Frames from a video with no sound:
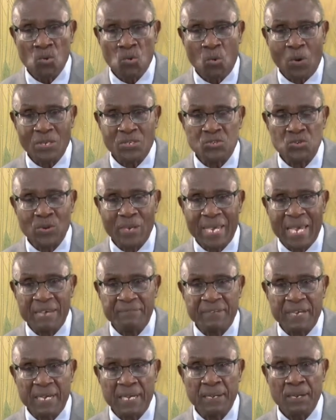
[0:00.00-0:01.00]
what you
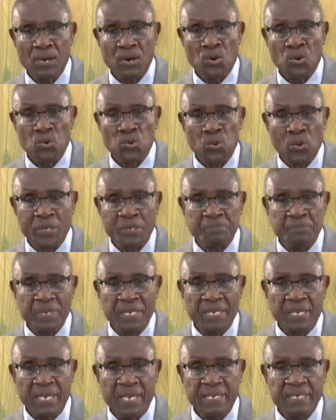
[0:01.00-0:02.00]
ever would
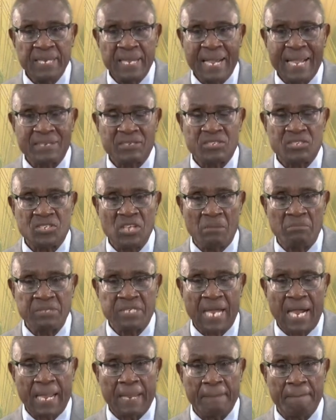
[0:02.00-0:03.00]
be in at
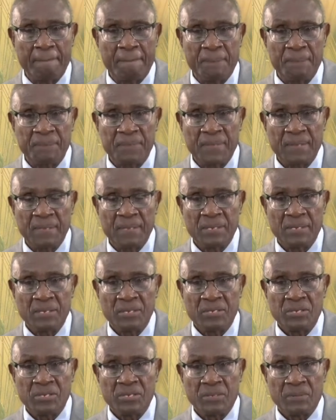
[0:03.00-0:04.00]
some time,
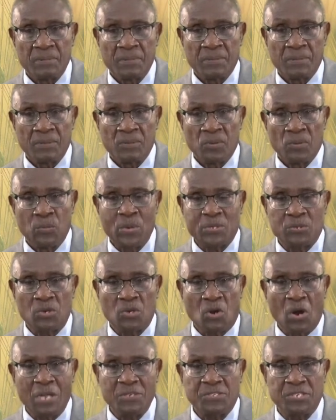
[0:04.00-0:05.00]
which
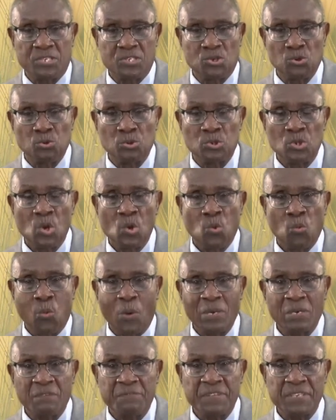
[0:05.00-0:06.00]
will constitute
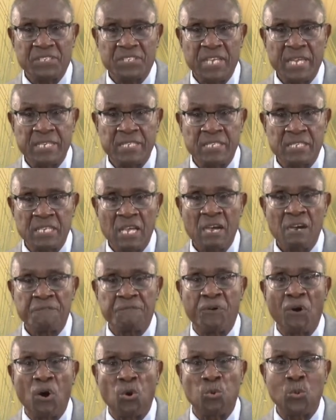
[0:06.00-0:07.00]
one of the sins
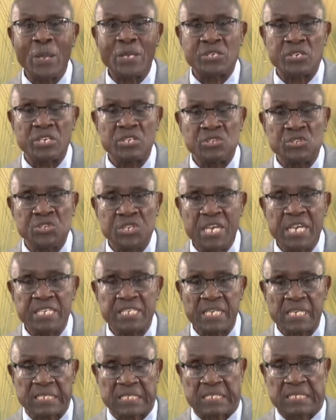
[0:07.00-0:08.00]
for which
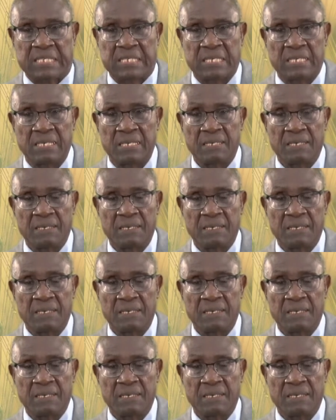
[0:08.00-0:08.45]
Jesus